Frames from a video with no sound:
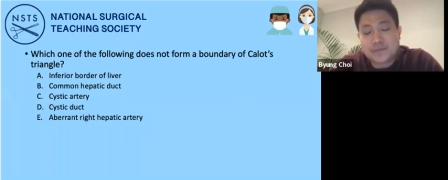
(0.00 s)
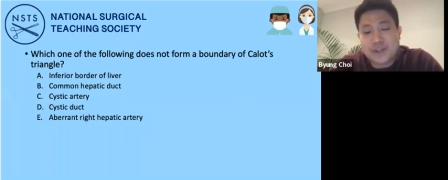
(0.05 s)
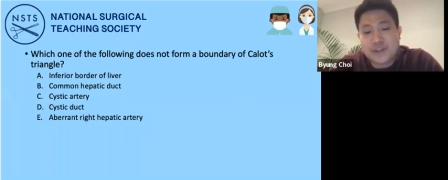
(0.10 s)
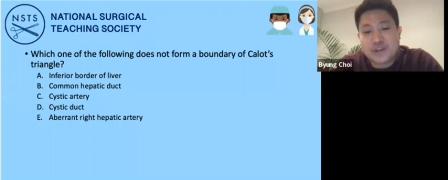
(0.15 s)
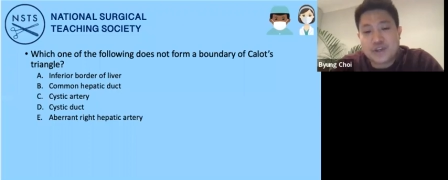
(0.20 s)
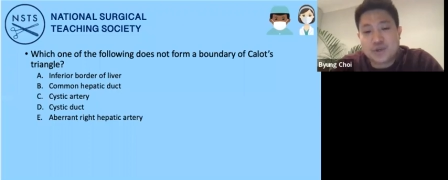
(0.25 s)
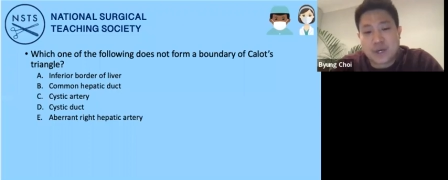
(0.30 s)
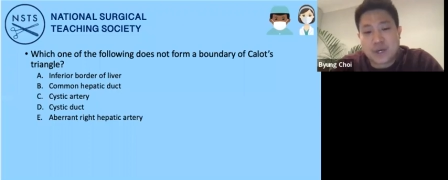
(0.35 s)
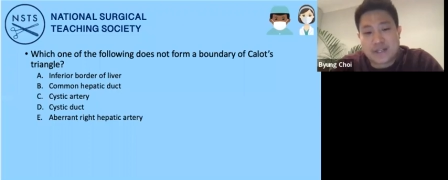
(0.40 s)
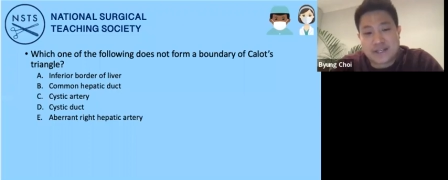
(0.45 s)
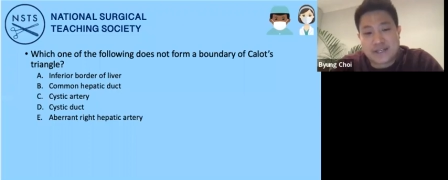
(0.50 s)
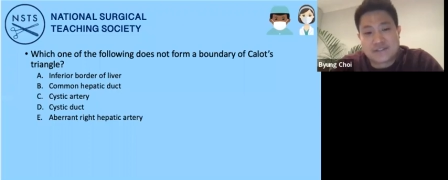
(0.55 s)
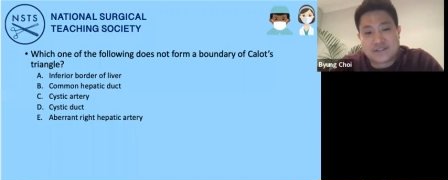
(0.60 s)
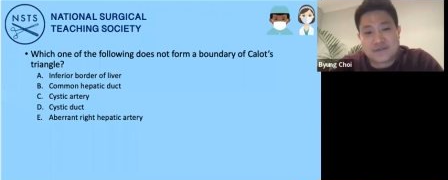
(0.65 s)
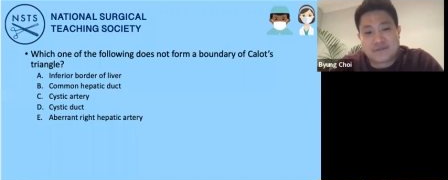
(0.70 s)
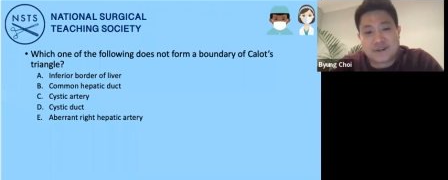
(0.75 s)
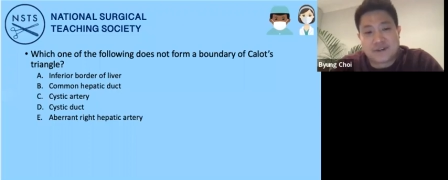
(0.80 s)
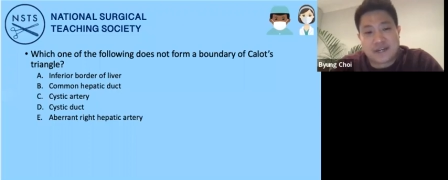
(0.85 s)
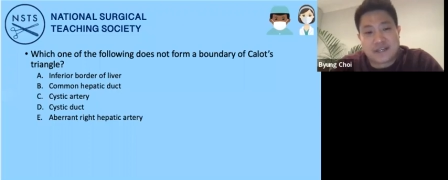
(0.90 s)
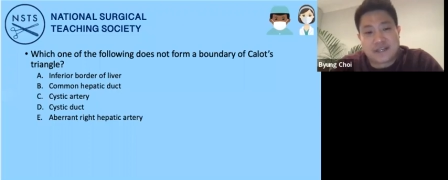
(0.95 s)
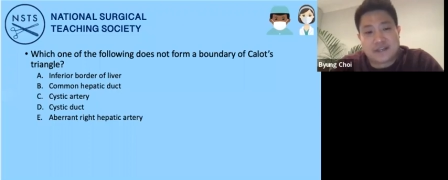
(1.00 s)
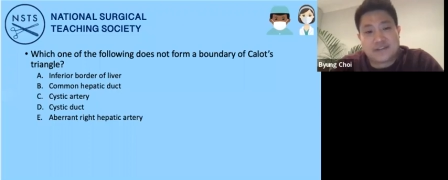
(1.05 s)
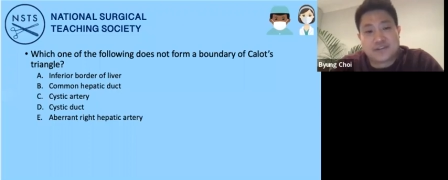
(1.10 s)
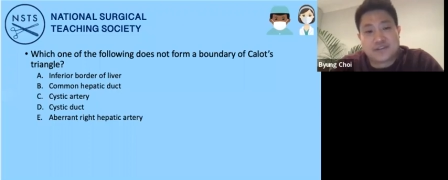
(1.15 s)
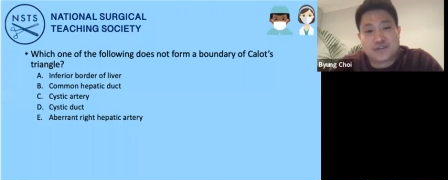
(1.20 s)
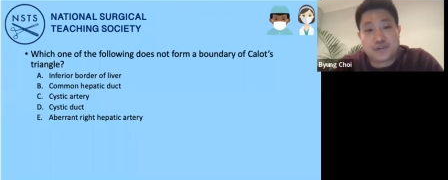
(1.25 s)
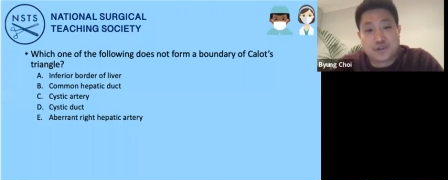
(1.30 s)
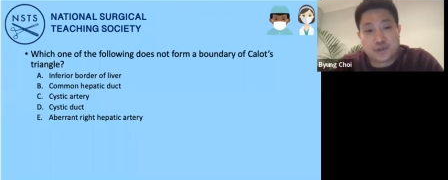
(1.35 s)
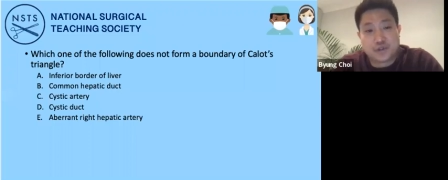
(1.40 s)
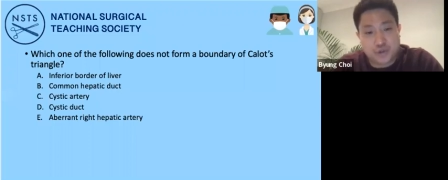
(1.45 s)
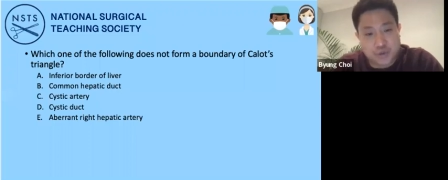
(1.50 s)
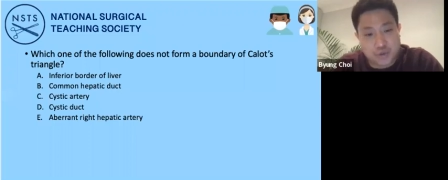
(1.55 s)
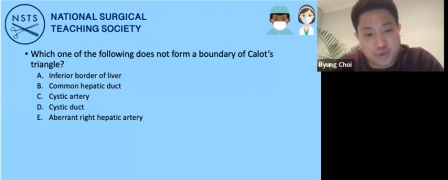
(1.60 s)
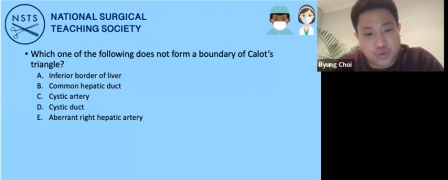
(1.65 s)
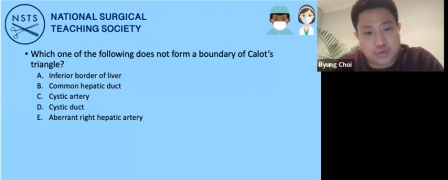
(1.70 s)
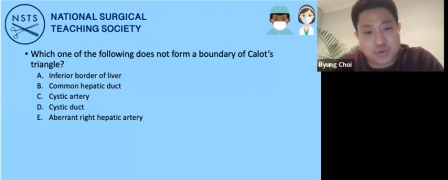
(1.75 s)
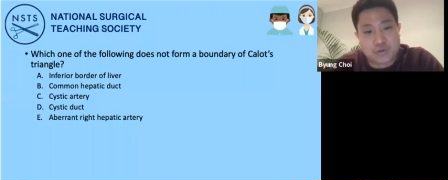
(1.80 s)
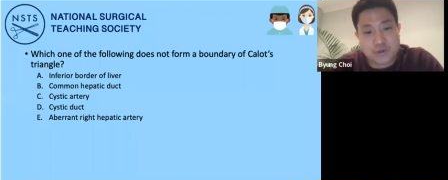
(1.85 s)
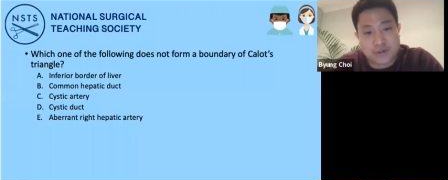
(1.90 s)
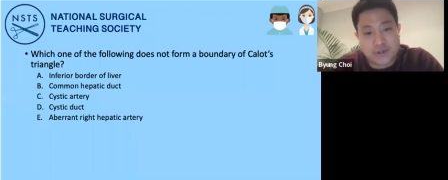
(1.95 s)
you identify it
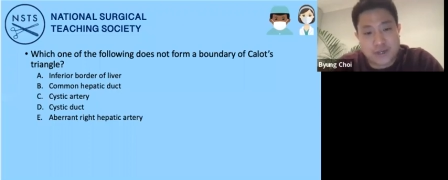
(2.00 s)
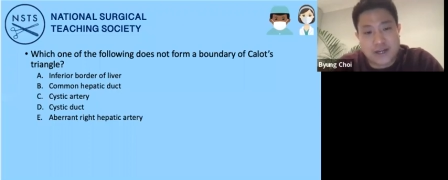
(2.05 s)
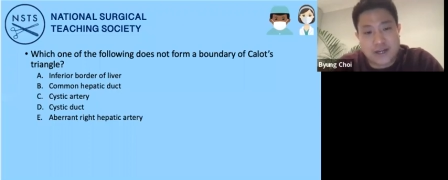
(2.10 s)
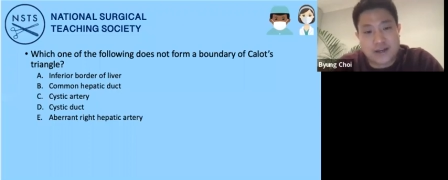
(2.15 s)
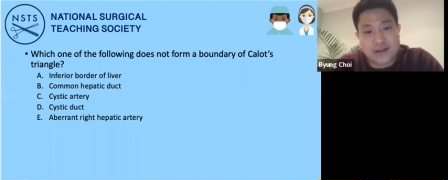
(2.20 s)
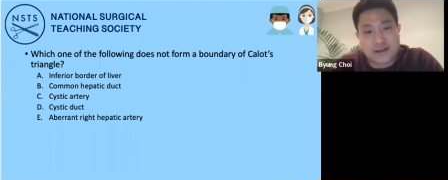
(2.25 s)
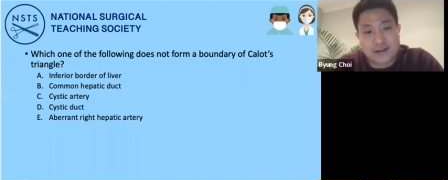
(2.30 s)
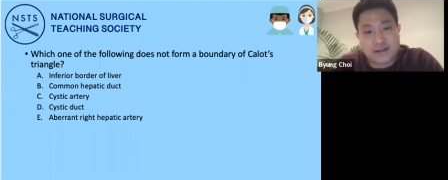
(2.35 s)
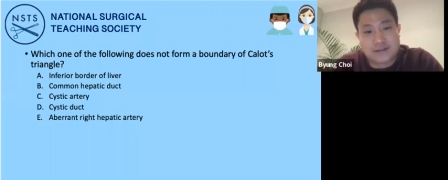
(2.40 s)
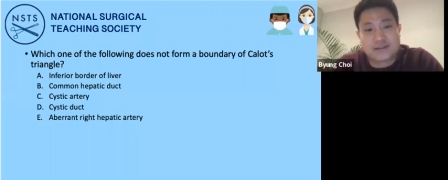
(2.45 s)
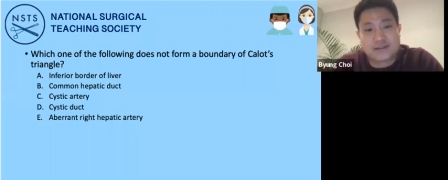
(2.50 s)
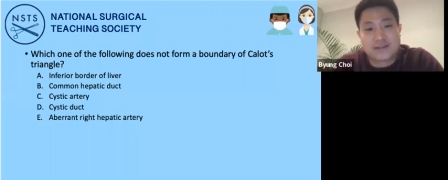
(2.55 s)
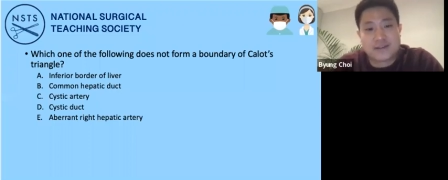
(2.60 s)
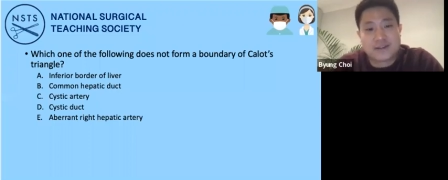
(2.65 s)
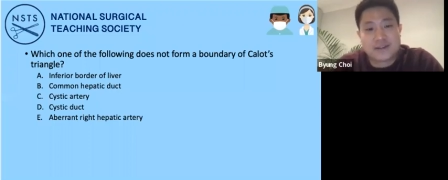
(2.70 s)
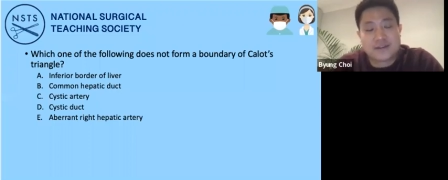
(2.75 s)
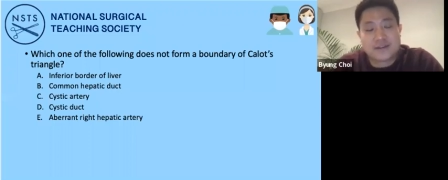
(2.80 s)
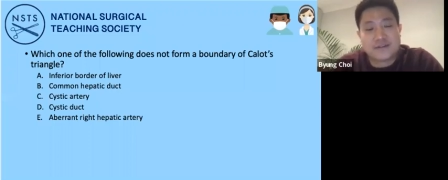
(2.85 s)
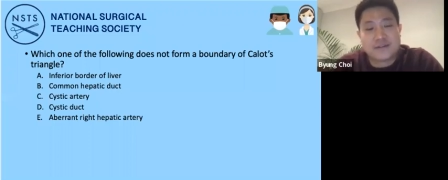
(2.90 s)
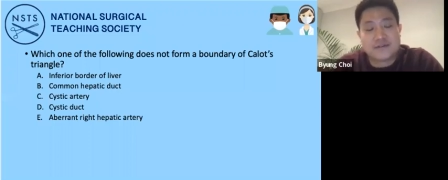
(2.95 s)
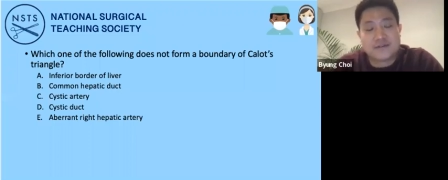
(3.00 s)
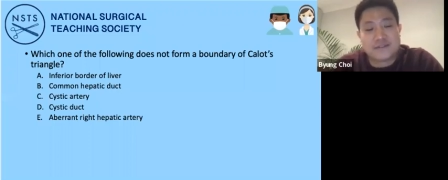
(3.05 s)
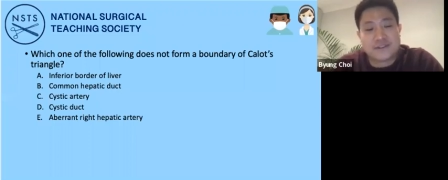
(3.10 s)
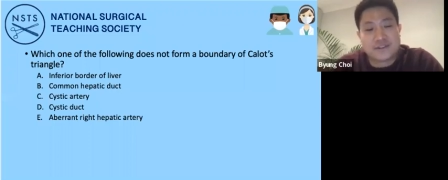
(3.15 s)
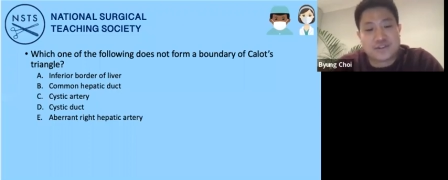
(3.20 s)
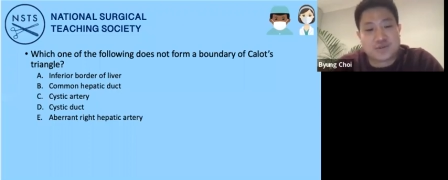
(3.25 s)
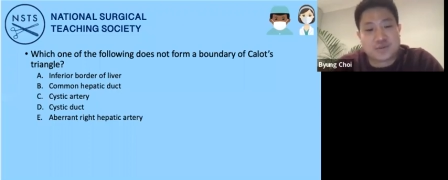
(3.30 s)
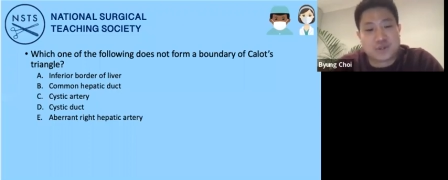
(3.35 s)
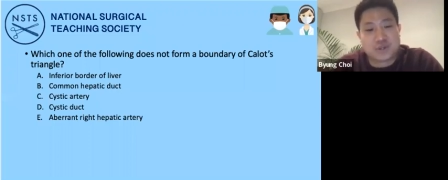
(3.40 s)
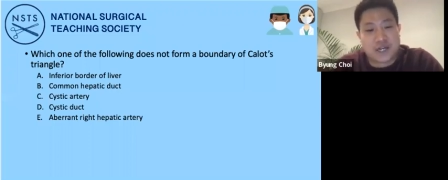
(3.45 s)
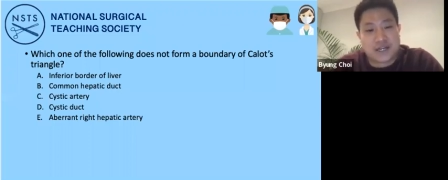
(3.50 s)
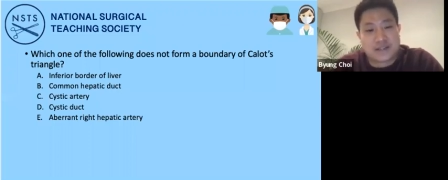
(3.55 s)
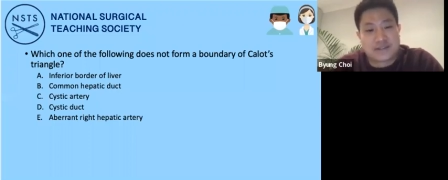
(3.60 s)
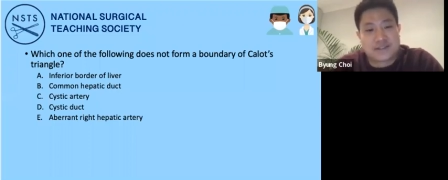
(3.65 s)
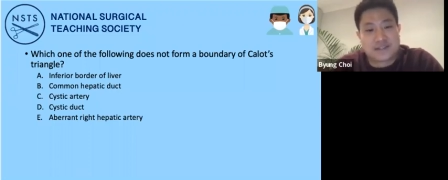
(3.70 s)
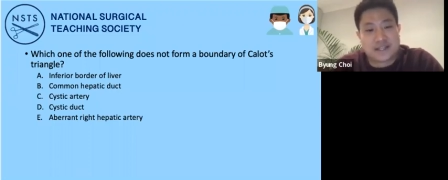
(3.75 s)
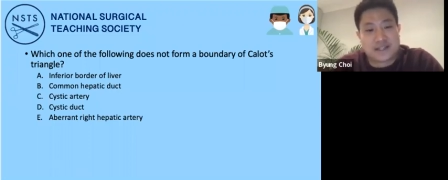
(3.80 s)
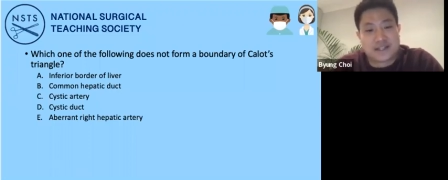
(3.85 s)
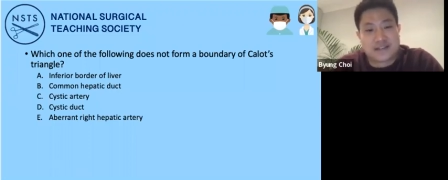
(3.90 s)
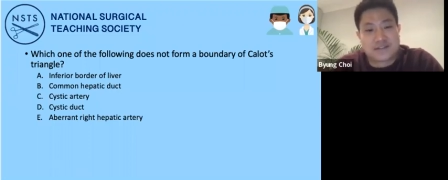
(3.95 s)
to visualize
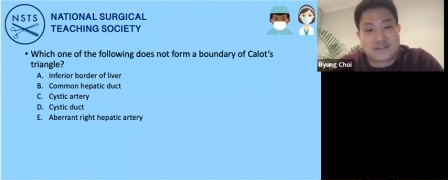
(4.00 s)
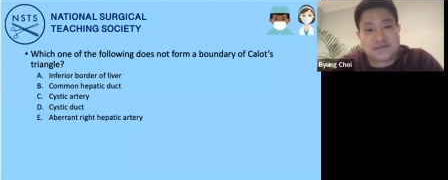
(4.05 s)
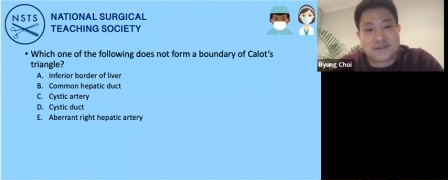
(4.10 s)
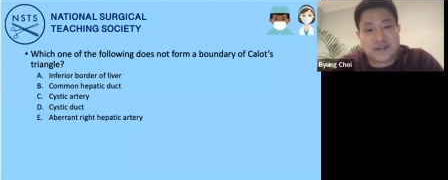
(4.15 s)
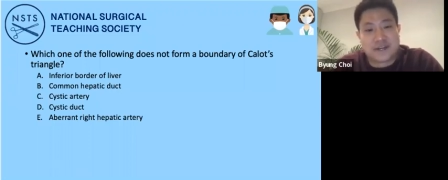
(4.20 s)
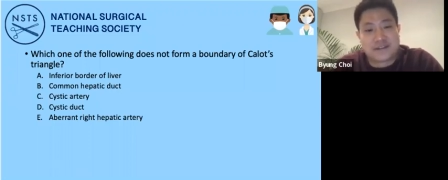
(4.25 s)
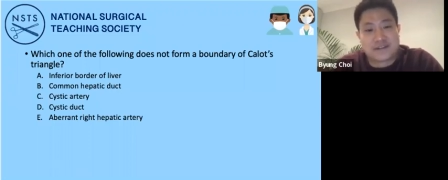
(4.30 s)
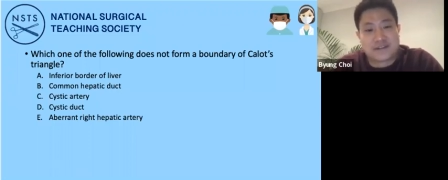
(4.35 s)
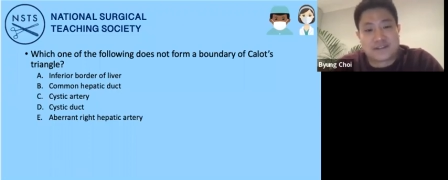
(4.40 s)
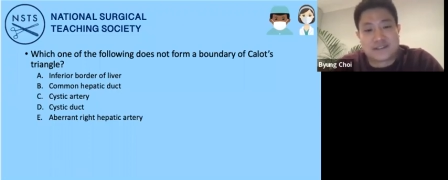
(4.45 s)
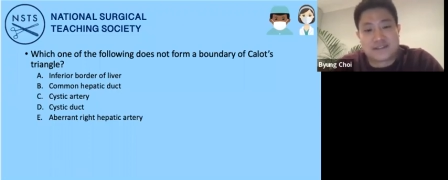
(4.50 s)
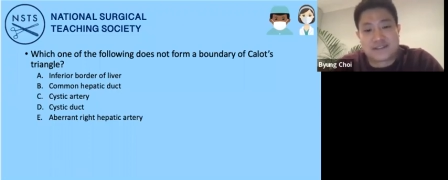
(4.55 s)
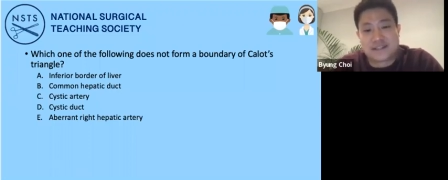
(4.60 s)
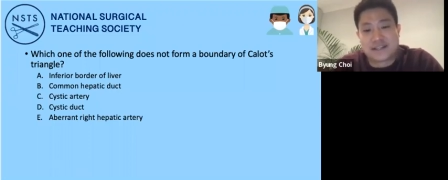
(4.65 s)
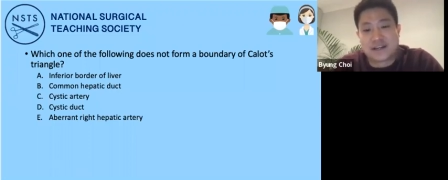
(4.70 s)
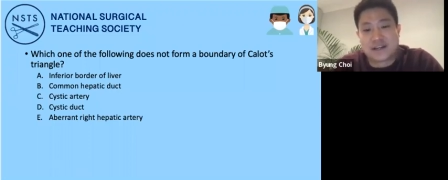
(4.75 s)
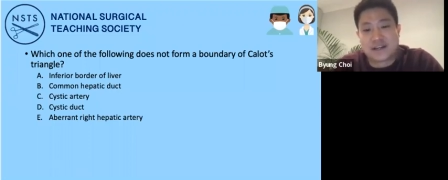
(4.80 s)
and identify the cystic